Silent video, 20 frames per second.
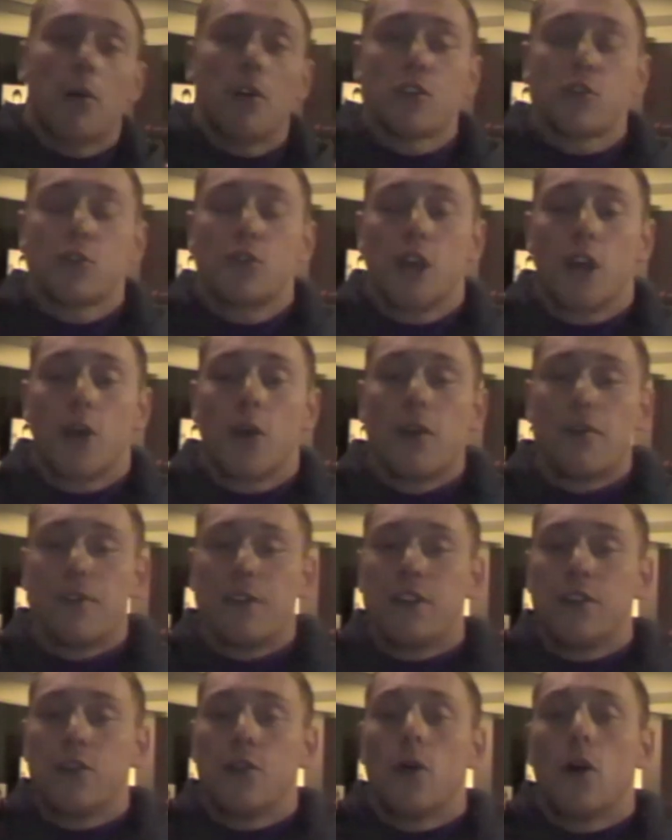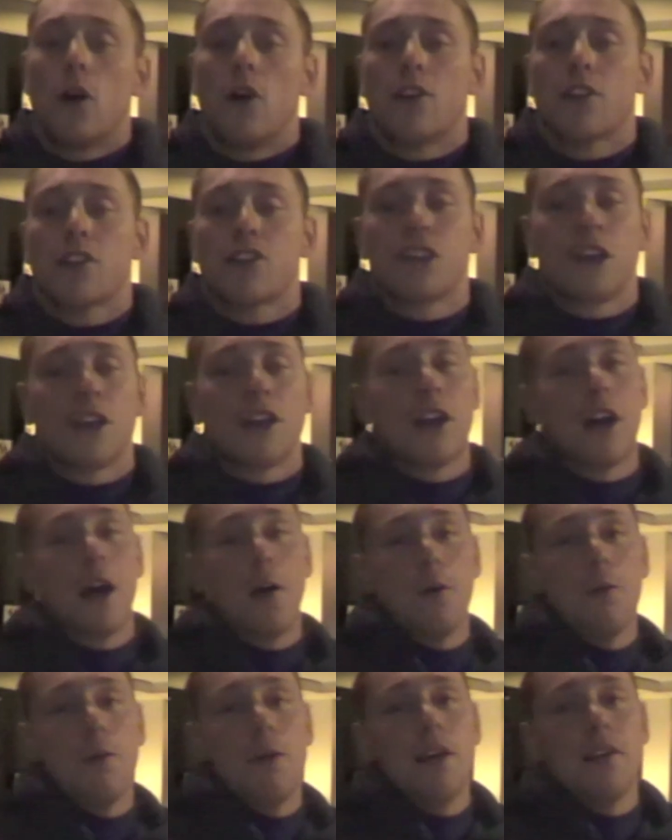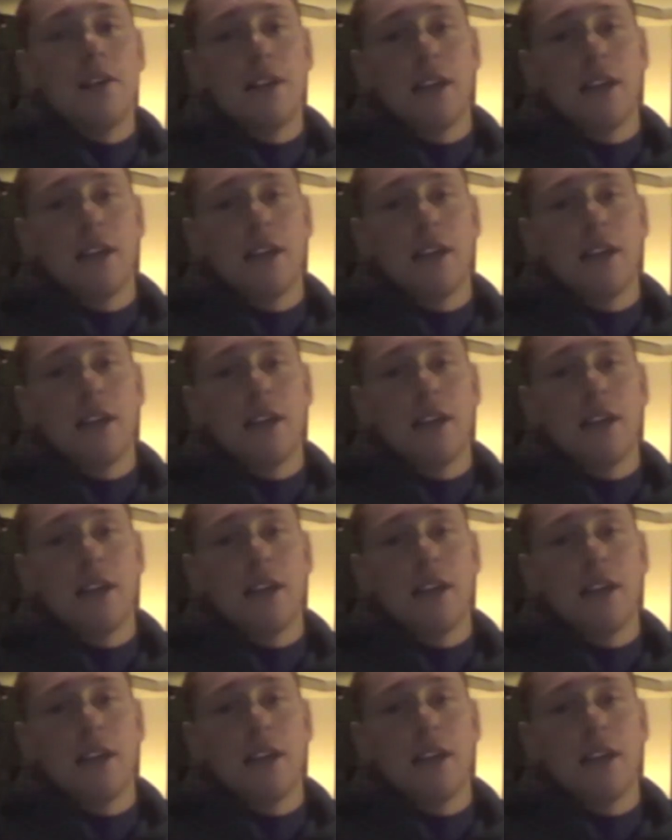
going to show you a quick video of a circuit I would make